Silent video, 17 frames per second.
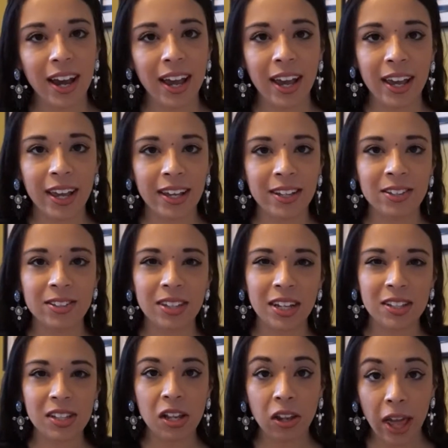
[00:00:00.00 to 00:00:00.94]
is
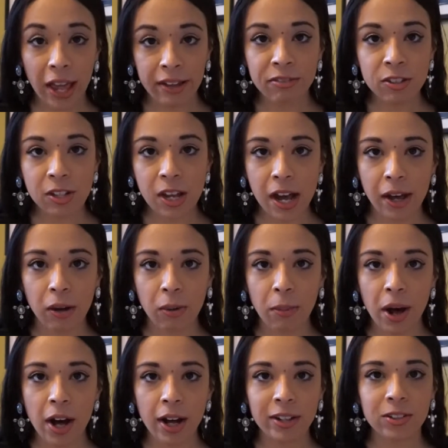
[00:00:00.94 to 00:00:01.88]
it's a lifestyle
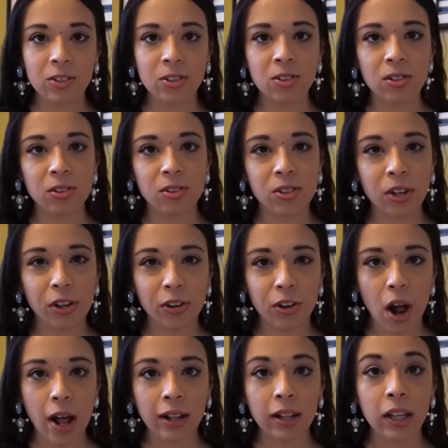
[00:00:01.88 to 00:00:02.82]
box. So you're
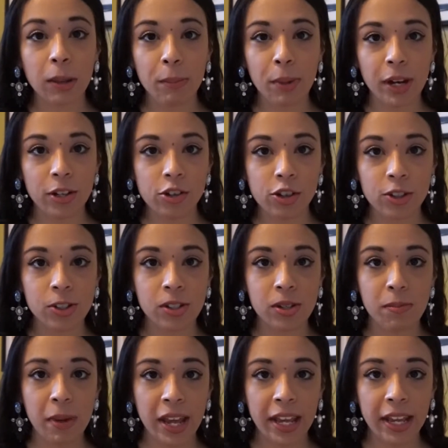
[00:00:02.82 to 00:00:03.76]
not limited just
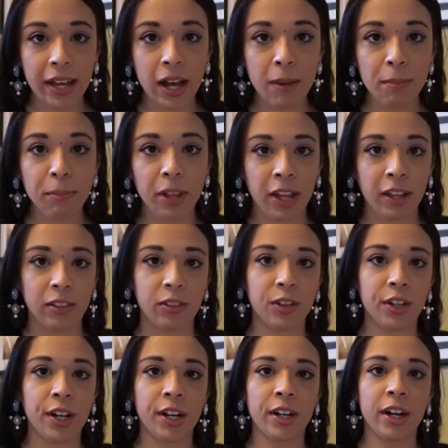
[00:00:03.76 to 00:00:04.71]
to makeup. Like
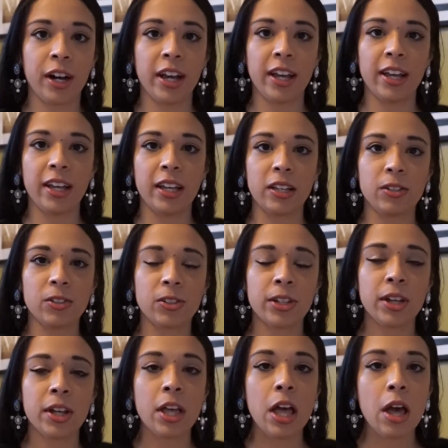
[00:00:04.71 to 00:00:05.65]
there is
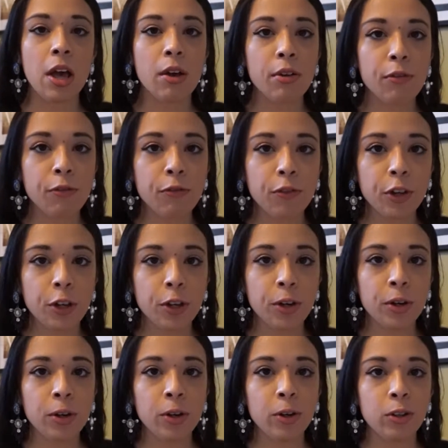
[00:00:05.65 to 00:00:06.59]

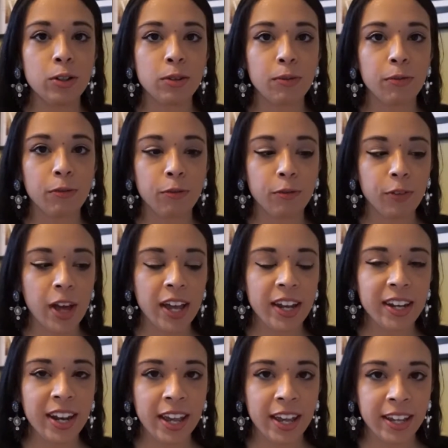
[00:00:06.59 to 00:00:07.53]
food,
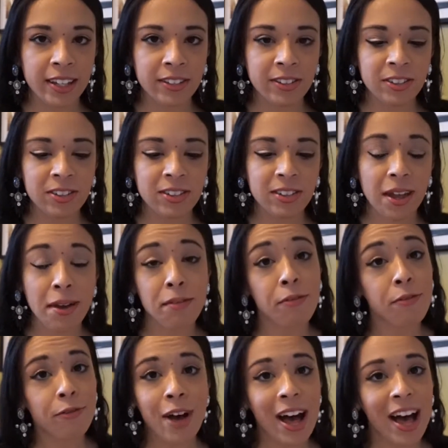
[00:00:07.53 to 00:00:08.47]
fitness,
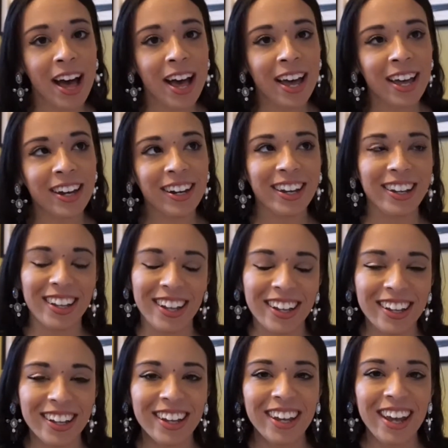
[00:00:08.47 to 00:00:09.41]
fun,
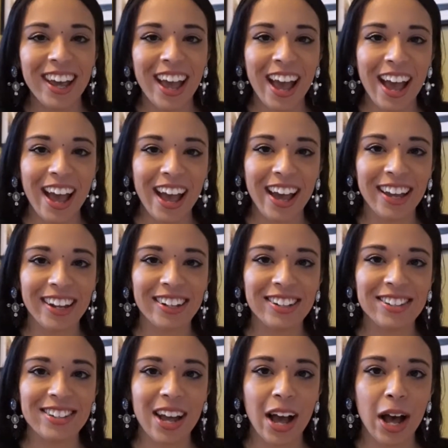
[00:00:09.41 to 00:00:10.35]
and